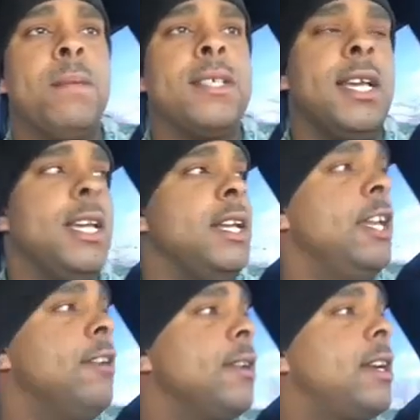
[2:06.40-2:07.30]
And
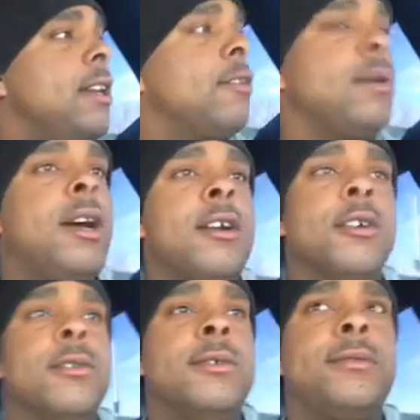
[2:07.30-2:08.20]
here in
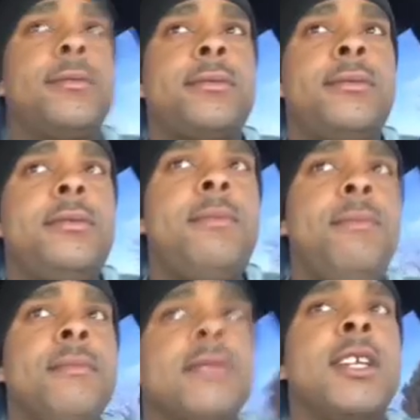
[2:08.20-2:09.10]
Colorado,
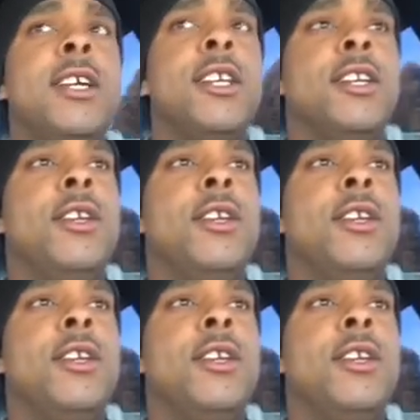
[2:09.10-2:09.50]
you